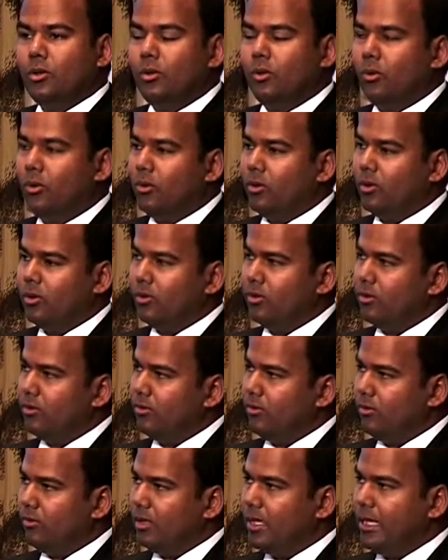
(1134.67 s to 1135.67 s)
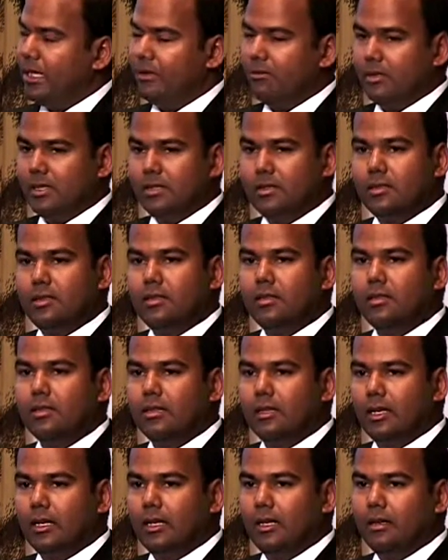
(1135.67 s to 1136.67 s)
or through high-risk
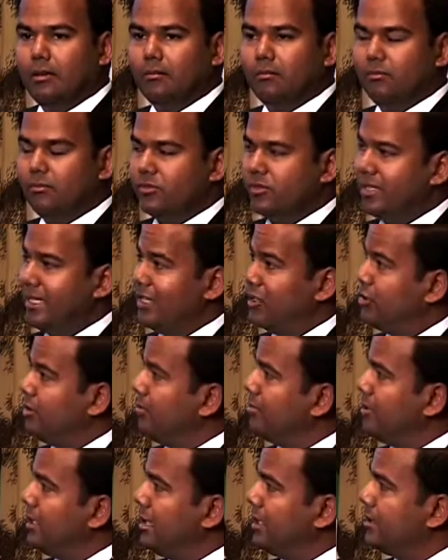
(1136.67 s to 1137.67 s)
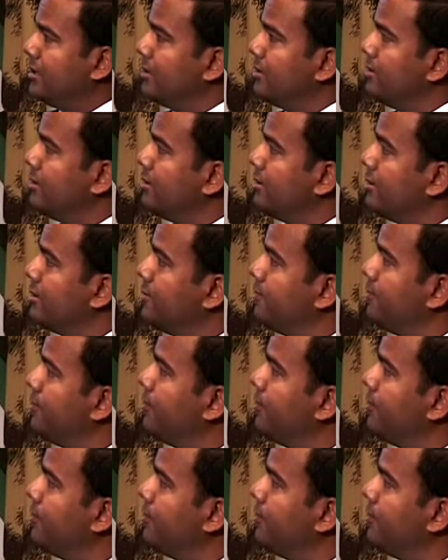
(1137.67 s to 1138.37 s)
um, sexual practices.